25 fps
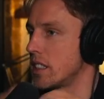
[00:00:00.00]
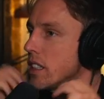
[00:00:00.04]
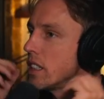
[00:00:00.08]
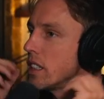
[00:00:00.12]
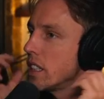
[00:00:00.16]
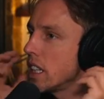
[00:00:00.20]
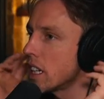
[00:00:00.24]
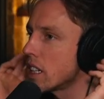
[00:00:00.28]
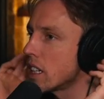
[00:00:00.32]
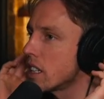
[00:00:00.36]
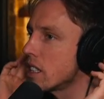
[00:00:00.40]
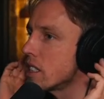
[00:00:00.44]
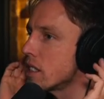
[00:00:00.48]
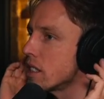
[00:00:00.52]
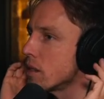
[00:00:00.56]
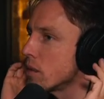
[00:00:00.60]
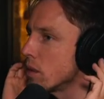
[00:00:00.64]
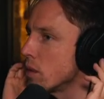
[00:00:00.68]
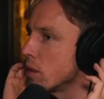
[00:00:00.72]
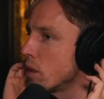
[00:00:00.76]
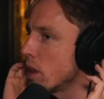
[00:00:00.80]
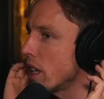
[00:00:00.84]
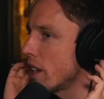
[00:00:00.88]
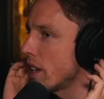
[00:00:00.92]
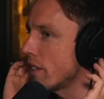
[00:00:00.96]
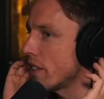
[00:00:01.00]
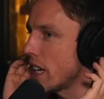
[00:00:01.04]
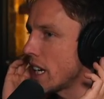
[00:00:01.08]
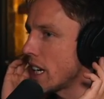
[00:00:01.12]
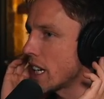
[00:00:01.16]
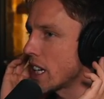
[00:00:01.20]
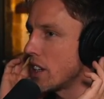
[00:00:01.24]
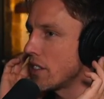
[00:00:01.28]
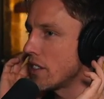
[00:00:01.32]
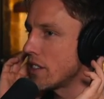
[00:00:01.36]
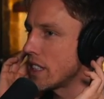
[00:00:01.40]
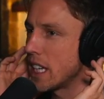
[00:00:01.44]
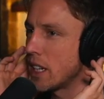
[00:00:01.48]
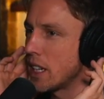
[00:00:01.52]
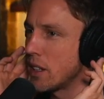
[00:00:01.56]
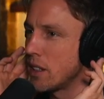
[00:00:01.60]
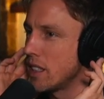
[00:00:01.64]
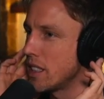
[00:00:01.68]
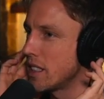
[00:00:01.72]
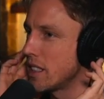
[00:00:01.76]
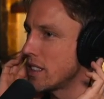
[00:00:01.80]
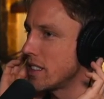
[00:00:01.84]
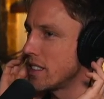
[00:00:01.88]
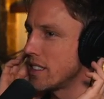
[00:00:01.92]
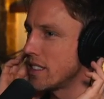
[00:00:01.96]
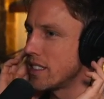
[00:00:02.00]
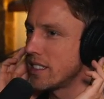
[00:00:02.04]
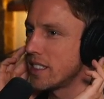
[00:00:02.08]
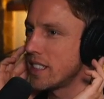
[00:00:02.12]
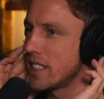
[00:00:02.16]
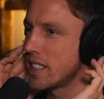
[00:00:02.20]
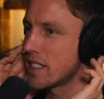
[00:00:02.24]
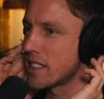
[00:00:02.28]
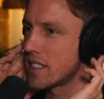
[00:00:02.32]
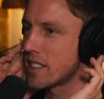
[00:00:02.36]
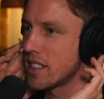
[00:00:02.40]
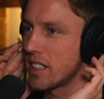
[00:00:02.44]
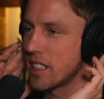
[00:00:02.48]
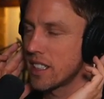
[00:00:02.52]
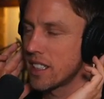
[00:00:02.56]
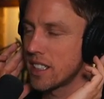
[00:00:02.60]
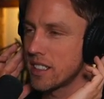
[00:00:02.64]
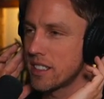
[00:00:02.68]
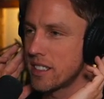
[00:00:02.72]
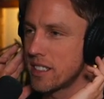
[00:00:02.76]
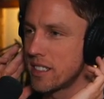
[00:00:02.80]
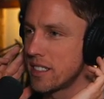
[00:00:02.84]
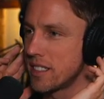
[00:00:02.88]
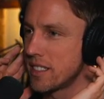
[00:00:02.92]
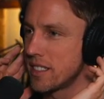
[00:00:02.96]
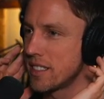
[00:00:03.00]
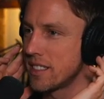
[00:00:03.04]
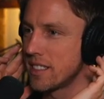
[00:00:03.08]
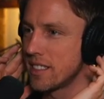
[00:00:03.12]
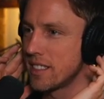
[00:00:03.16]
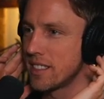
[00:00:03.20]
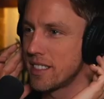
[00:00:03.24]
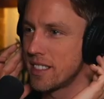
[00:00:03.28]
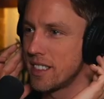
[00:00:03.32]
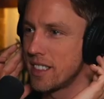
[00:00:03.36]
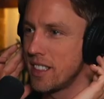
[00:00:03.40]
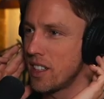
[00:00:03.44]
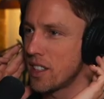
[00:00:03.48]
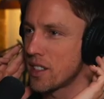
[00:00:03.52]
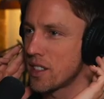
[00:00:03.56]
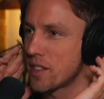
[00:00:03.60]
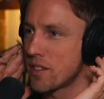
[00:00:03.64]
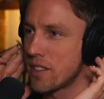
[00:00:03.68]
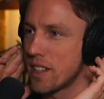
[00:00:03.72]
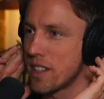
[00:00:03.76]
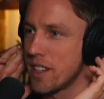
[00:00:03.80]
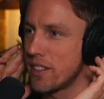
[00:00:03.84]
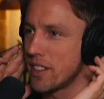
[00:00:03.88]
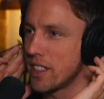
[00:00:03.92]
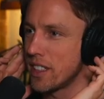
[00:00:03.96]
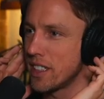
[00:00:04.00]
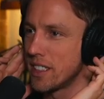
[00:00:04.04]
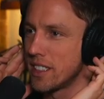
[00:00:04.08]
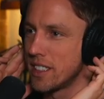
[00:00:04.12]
Mm. Yeah, because when I have a hangover now, it's like lasts forever.